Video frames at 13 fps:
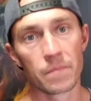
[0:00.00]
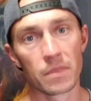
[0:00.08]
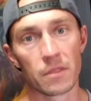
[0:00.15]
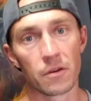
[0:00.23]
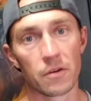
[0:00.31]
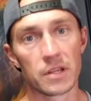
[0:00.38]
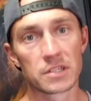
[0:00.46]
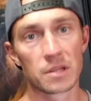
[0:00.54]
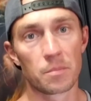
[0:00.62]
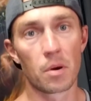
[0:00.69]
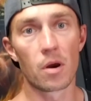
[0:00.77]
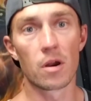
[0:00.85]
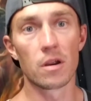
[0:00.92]
there is a
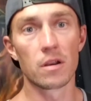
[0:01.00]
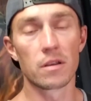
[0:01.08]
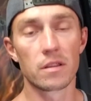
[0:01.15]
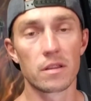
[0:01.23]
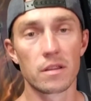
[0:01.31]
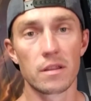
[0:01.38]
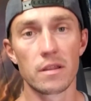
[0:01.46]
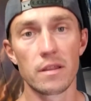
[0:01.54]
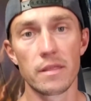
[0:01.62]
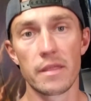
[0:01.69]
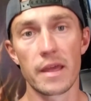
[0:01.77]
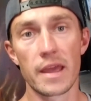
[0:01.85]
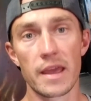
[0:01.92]
part
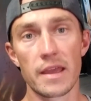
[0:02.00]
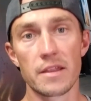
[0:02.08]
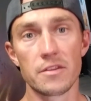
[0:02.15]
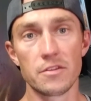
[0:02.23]
that